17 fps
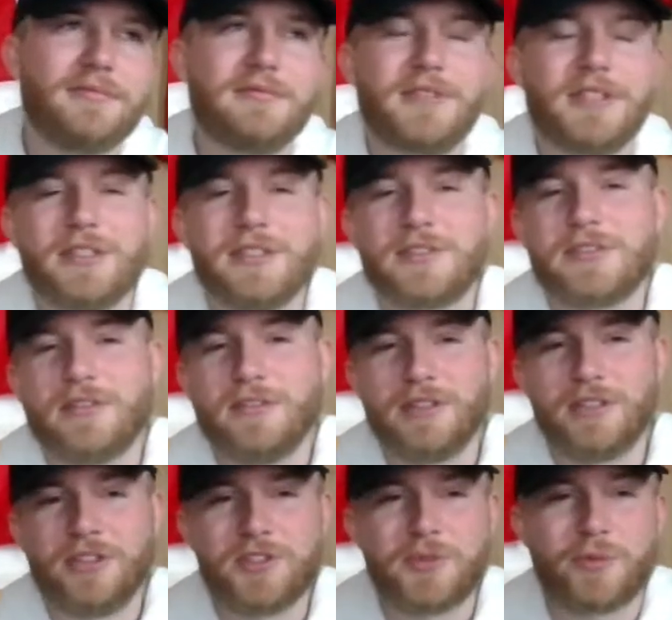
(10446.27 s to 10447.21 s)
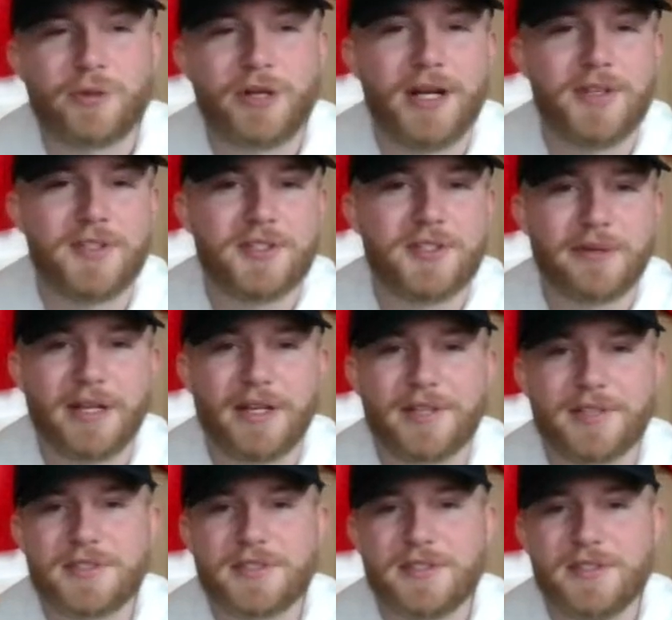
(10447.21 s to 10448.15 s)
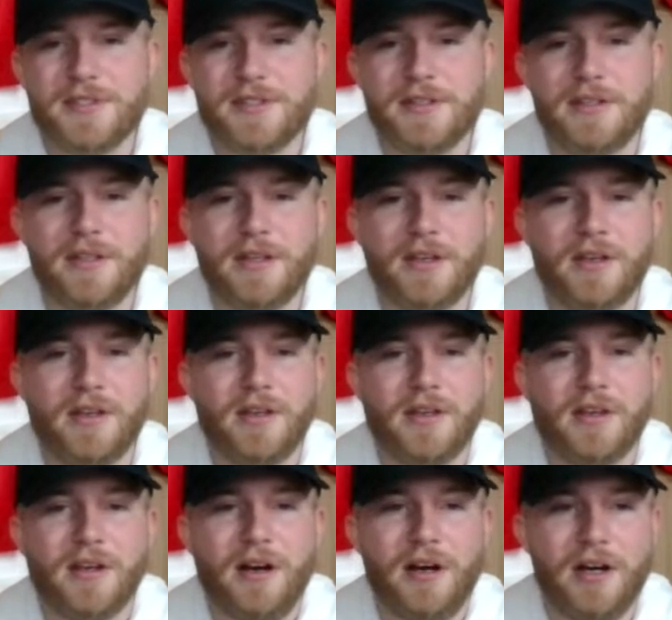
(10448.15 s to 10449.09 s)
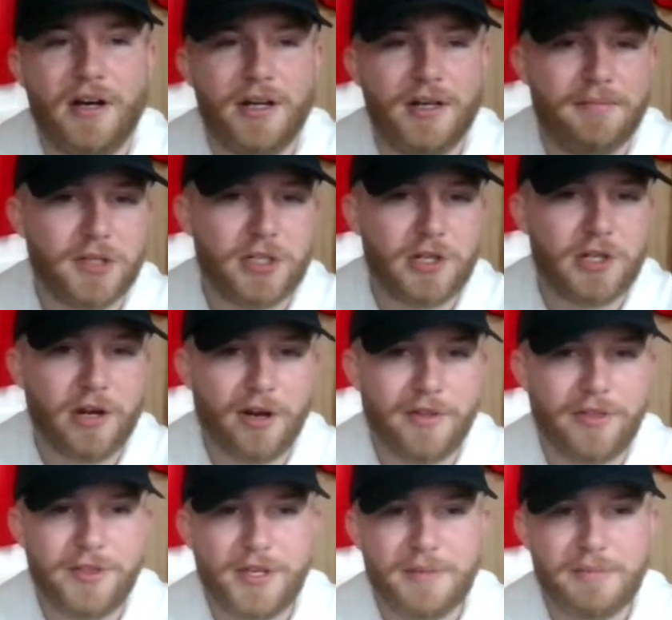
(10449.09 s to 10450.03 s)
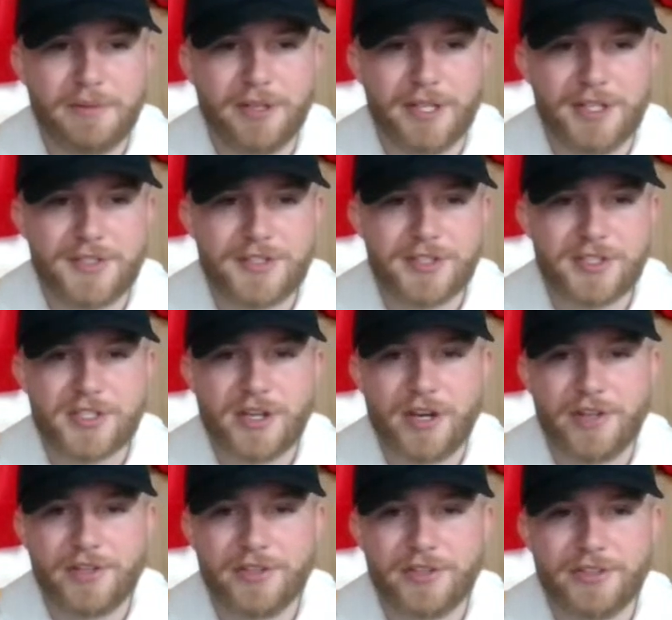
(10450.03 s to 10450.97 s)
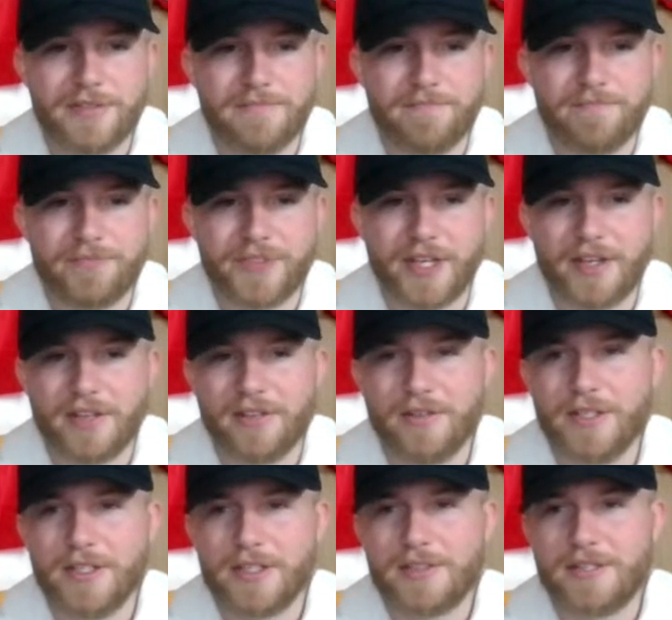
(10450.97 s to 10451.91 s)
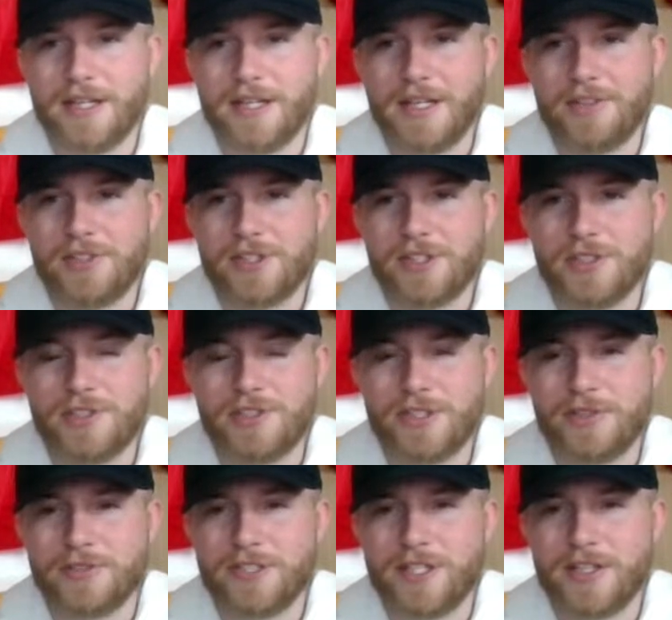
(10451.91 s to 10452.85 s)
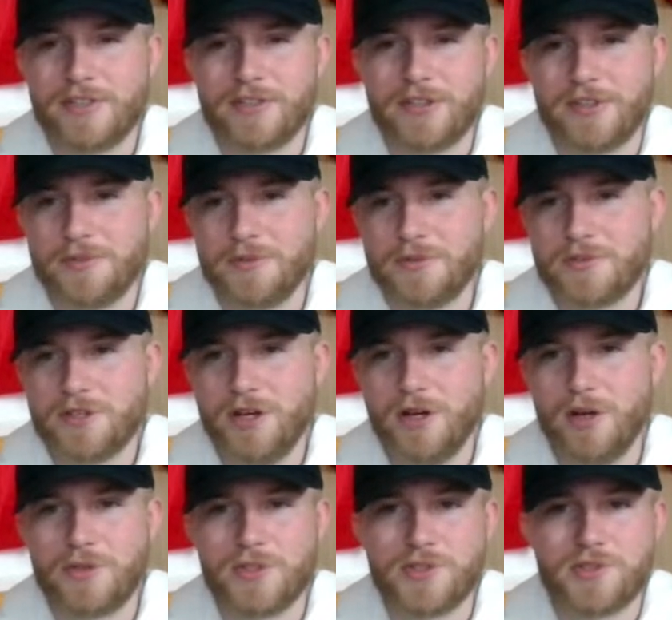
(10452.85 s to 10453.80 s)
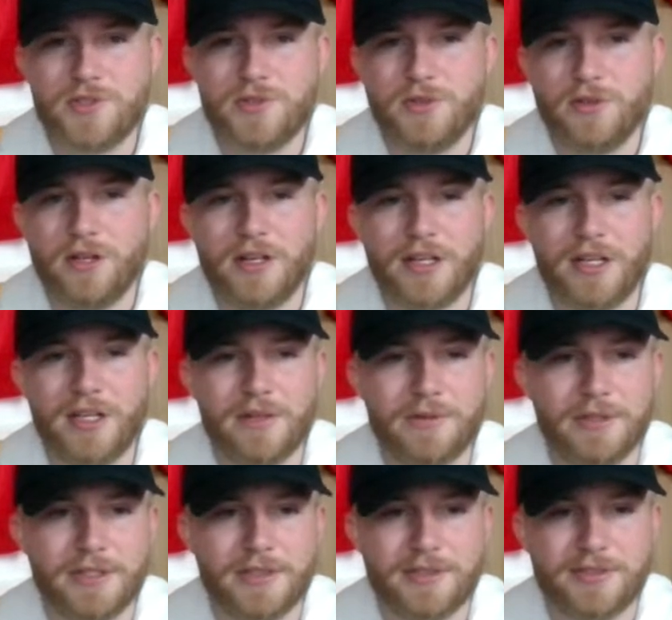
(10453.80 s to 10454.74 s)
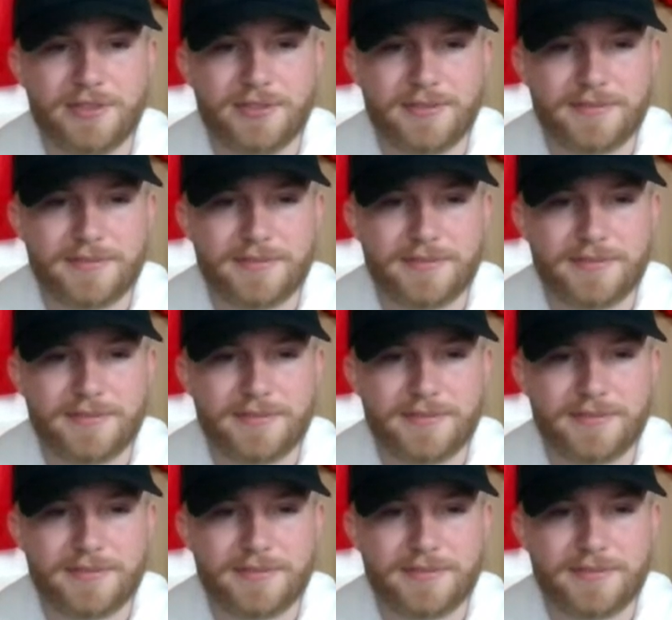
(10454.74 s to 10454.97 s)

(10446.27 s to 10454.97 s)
think it's a little surprising that I could see it. McCarthy at plus 600. I don't like that. Jerry Jones hangs onto his coaches too long, anyways.